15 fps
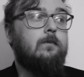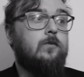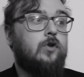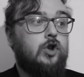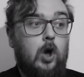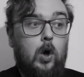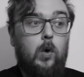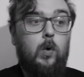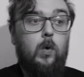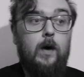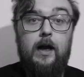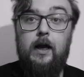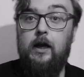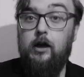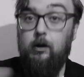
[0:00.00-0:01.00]
So
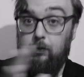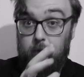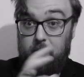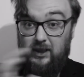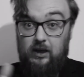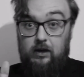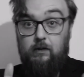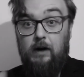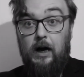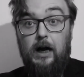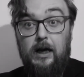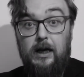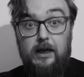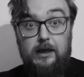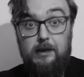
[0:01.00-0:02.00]
a couple of weeks ago,
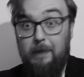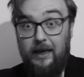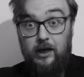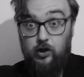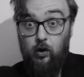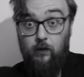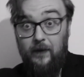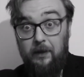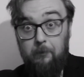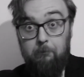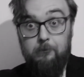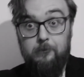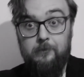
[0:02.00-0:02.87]
I made a short film